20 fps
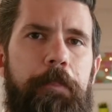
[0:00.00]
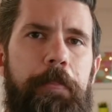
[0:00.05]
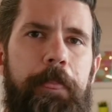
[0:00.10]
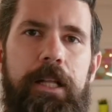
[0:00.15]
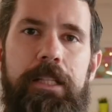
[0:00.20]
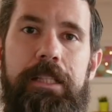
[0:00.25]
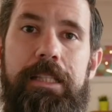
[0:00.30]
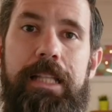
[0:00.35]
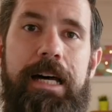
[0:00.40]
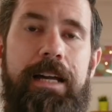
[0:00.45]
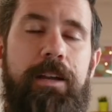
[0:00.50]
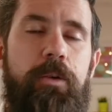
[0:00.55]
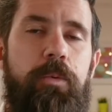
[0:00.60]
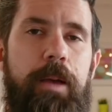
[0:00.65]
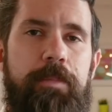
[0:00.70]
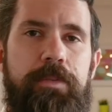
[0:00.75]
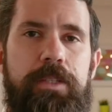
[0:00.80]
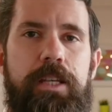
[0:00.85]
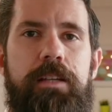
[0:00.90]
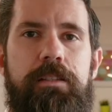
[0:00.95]
A lot of
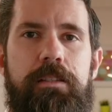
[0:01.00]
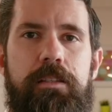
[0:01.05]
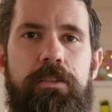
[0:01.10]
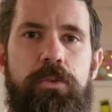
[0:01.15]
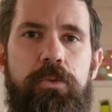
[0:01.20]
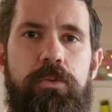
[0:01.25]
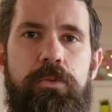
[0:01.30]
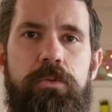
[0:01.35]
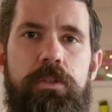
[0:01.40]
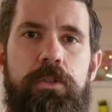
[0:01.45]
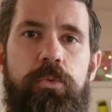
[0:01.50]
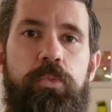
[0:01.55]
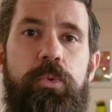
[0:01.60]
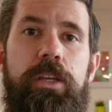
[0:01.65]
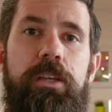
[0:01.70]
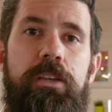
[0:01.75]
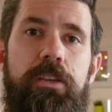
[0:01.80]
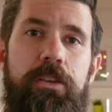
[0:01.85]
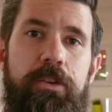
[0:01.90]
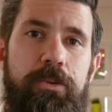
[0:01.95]
websites and tools we
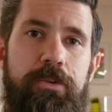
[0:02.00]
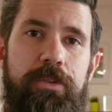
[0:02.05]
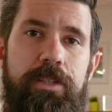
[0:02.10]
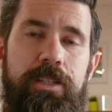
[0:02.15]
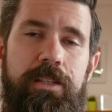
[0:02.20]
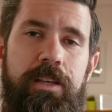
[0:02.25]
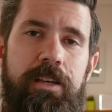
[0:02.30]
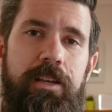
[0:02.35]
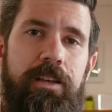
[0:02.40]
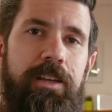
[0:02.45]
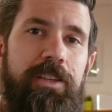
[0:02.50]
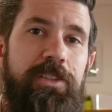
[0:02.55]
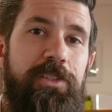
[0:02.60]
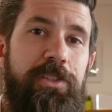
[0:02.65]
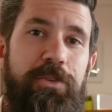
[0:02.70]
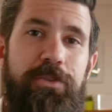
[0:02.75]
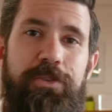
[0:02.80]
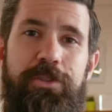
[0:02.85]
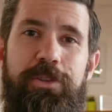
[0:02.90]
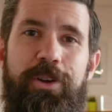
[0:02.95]
use, as
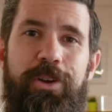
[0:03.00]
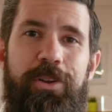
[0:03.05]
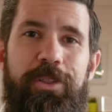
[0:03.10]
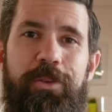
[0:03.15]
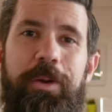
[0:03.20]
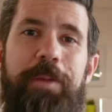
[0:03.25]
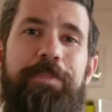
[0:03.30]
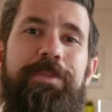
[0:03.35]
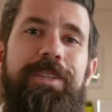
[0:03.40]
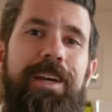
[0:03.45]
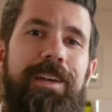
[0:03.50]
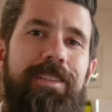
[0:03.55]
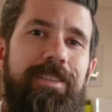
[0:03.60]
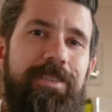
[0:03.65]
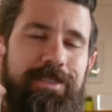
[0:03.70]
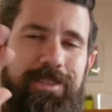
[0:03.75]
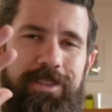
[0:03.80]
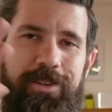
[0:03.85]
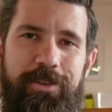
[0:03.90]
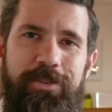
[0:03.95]
soon as you go to the website,
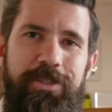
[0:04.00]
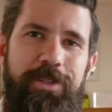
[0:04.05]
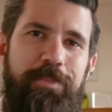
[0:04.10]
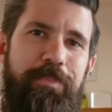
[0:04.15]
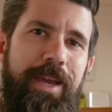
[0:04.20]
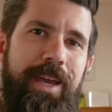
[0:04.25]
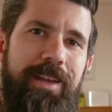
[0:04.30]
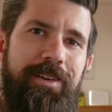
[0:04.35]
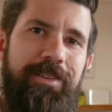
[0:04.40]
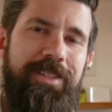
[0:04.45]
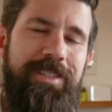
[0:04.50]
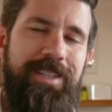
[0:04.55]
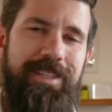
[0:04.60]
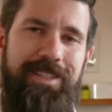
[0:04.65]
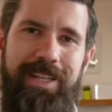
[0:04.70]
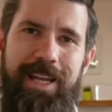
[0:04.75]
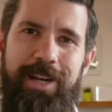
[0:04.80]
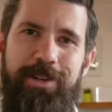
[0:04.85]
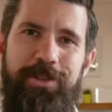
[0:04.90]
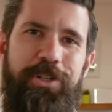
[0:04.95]
there's a banner that says
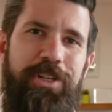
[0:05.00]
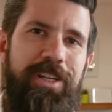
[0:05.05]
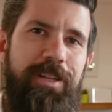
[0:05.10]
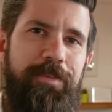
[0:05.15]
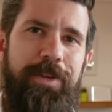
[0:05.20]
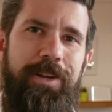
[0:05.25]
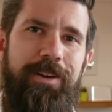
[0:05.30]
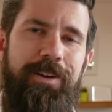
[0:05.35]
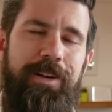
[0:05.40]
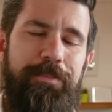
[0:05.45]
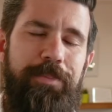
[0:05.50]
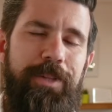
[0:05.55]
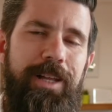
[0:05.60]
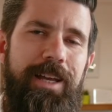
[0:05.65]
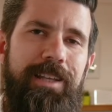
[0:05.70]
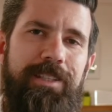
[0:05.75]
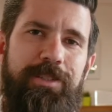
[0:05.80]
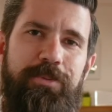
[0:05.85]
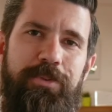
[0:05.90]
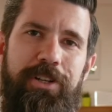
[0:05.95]
now GDPR
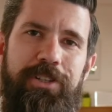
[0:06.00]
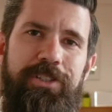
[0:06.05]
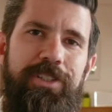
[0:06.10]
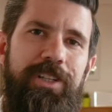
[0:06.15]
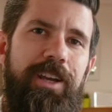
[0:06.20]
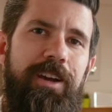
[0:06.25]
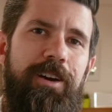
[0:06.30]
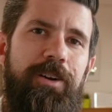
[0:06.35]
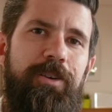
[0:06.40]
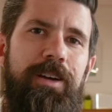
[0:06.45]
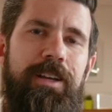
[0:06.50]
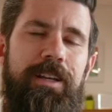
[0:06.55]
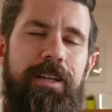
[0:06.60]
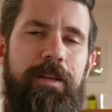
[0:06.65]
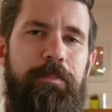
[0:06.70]
compliant, so we're good to go.